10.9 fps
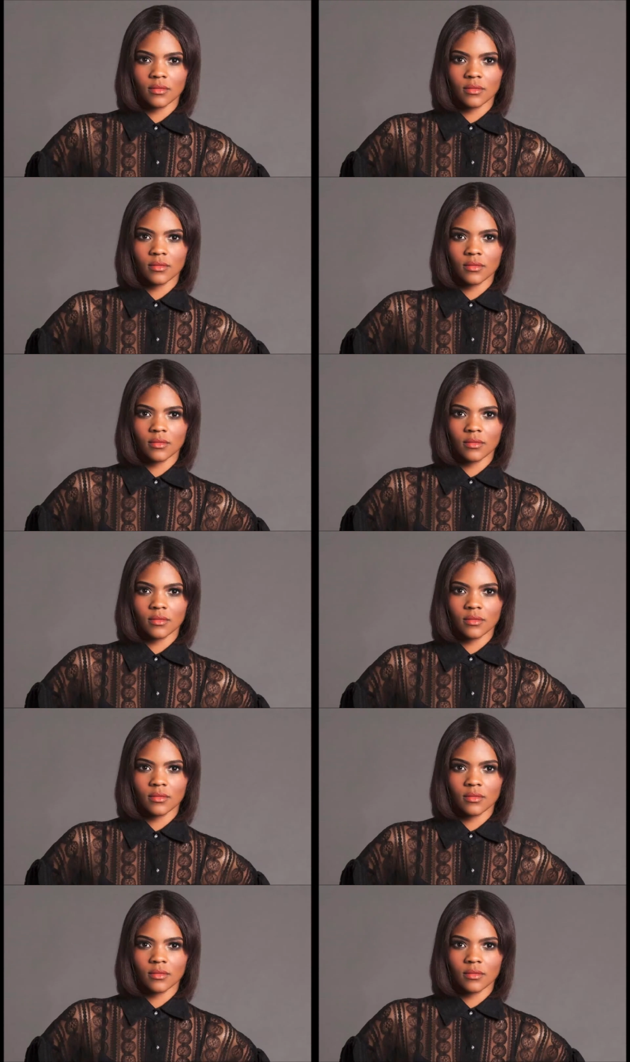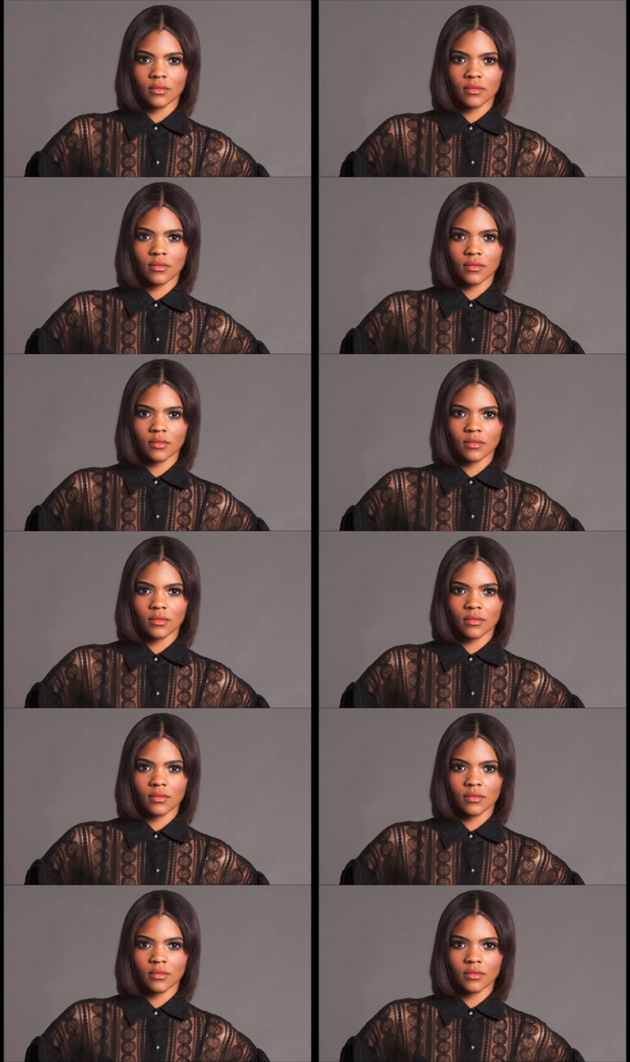Nothing is said.